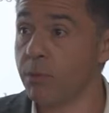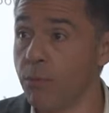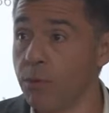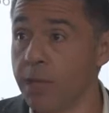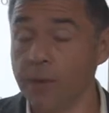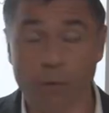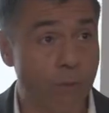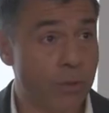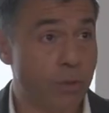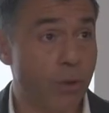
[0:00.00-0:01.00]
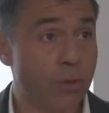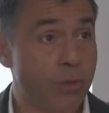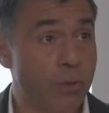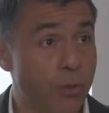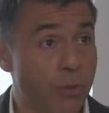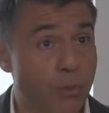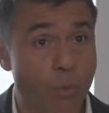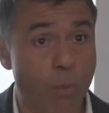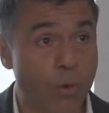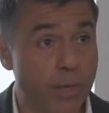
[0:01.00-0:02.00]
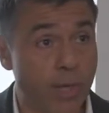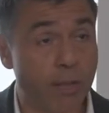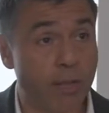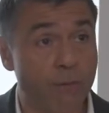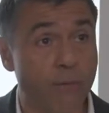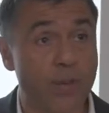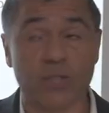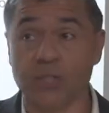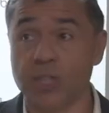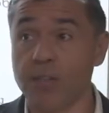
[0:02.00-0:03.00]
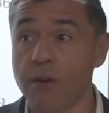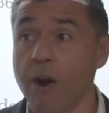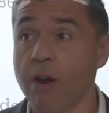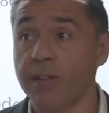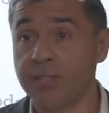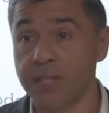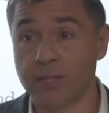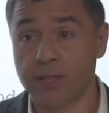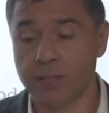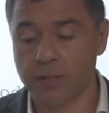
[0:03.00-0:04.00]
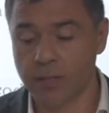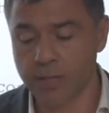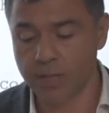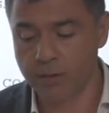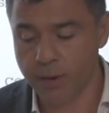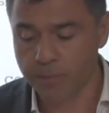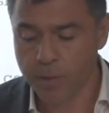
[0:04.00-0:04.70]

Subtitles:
of what the offense constitutes, what the defenses that there are, etc., etc., etc.